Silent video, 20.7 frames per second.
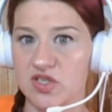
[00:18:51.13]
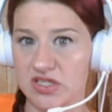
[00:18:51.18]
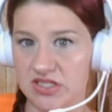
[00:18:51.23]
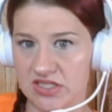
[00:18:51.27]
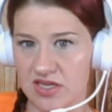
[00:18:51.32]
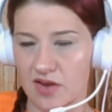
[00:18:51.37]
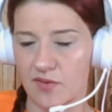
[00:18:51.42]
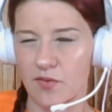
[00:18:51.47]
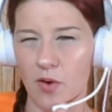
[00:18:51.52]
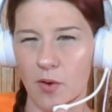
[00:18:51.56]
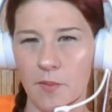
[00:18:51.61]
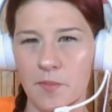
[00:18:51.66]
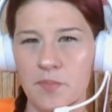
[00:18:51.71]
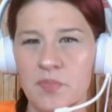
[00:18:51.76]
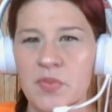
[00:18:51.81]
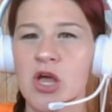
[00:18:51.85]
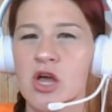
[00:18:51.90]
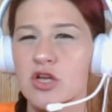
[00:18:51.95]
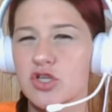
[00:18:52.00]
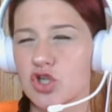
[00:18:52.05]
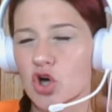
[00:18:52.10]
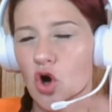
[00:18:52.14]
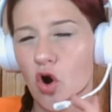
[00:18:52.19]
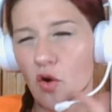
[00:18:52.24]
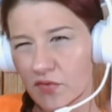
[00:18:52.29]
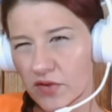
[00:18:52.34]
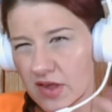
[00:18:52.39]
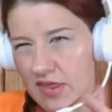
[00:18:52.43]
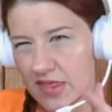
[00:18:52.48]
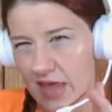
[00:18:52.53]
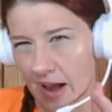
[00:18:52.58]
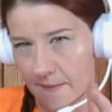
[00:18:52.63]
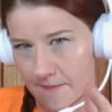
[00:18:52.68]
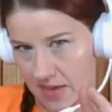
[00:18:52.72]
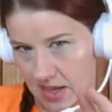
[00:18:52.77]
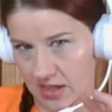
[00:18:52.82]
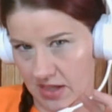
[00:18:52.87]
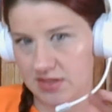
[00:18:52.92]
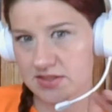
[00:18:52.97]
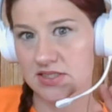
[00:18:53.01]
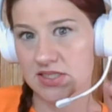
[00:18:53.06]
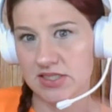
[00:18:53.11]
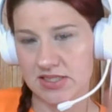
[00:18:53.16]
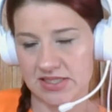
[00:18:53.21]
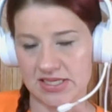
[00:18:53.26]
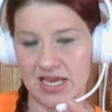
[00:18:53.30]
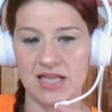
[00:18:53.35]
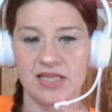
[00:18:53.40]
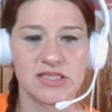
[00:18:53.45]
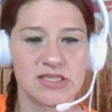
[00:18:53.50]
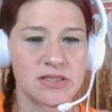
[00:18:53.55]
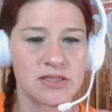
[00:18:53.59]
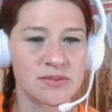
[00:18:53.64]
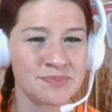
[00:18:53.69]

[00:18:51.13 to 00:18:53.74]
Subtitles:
several. So hopefully that makes sense.